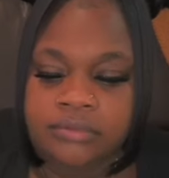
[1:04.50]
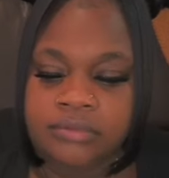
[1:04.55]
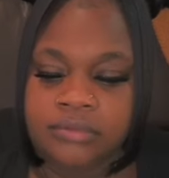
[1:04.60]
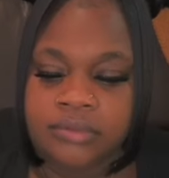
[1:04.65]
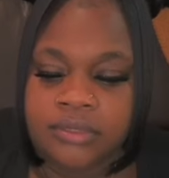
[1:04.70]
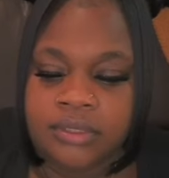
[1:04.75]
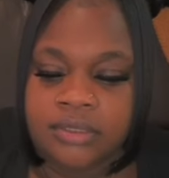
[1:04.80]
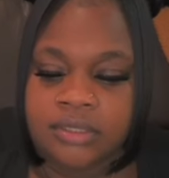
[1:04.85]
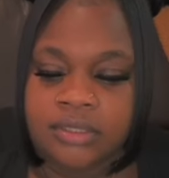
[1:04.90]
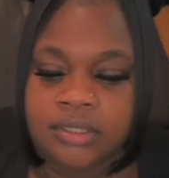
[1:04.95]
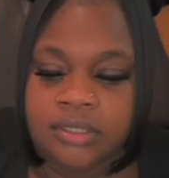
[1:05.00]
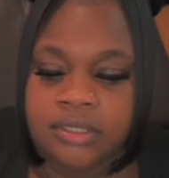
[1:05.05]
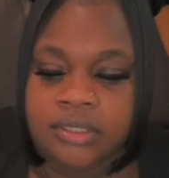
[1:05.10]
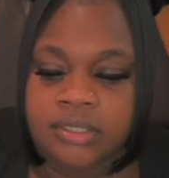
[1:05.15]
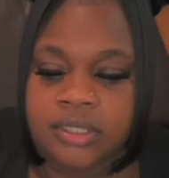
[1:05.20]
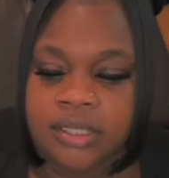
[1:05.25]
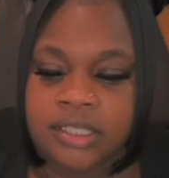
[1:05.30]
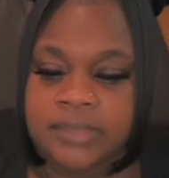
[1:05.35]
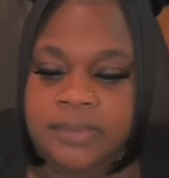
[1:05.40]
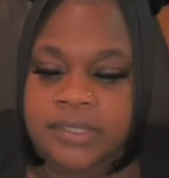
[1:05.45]
That shit is
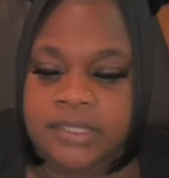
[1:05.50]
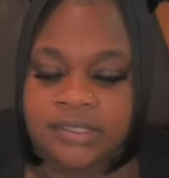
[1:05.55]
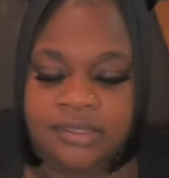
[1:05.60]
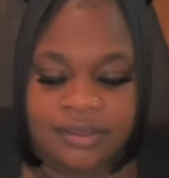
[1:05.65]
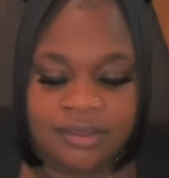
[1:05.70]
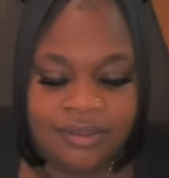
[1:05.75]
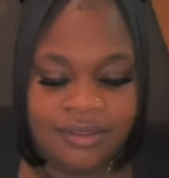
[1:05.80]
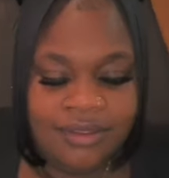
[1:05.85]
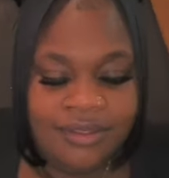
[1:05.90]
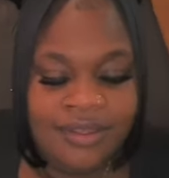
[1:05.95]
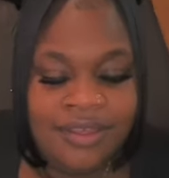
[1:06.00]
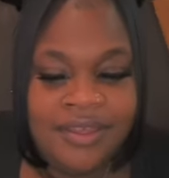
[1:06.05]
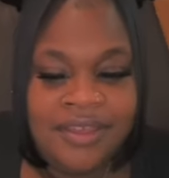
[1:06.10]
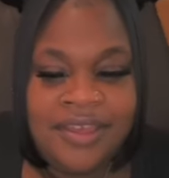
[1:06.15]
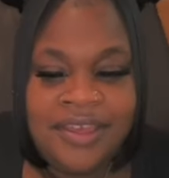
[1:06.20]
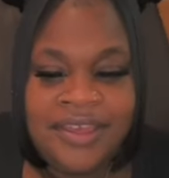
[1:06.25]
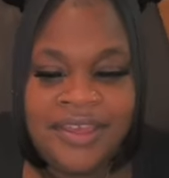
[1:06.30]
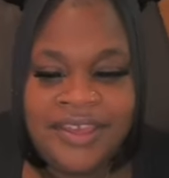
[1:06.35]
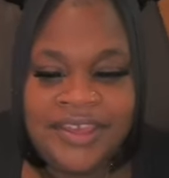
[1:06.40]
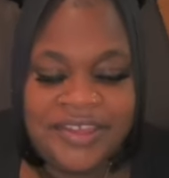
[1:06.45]
kind of spicy.
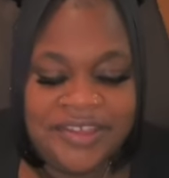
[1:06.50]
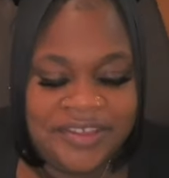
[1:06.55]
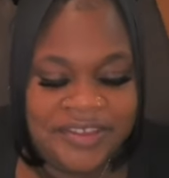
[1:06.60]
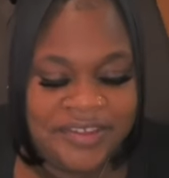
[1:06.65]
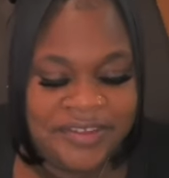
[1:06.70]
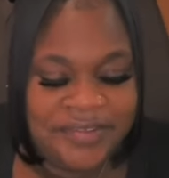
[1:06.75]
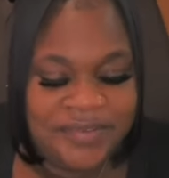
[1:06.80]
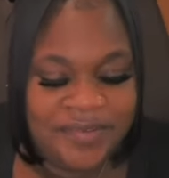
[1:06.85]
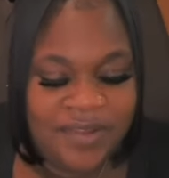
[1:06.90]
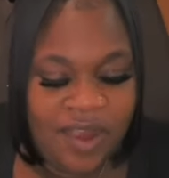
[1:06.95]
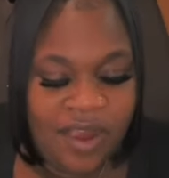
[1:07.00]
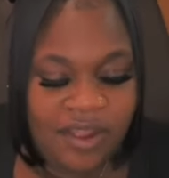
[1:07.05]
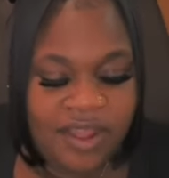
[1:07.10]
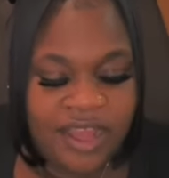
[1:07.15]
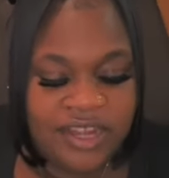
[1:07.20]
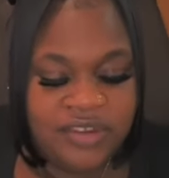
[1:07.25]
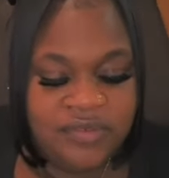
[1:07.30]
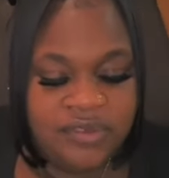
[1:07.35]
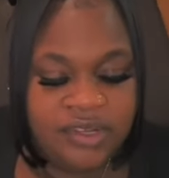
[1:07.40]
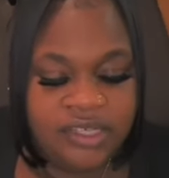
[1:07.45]
I
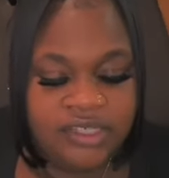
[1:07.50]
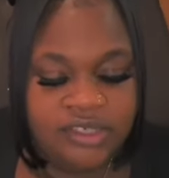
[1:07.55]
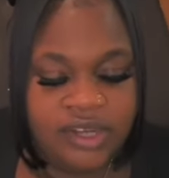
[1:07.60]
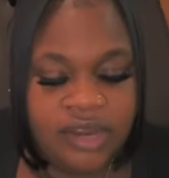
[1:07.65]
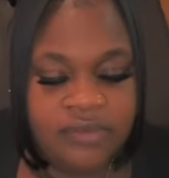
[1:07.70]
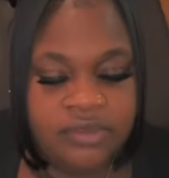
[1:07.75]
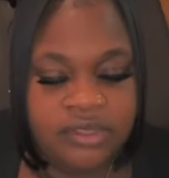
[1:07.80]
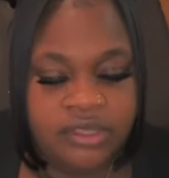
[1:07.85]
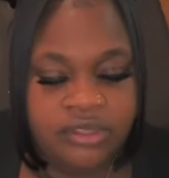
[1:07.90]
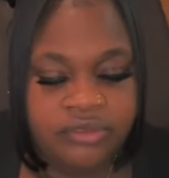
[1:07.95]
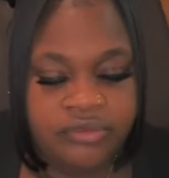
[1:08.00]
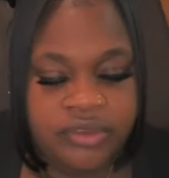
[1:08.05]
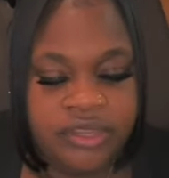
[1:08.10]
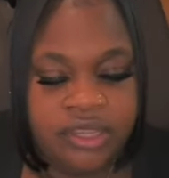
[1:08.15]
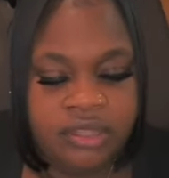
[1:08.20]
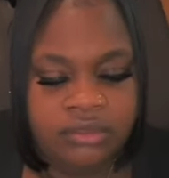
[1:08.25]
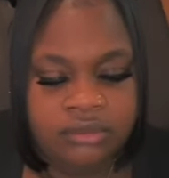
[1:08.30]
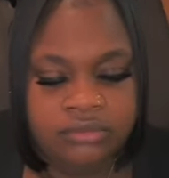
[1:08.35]
do want to try it with the Greek.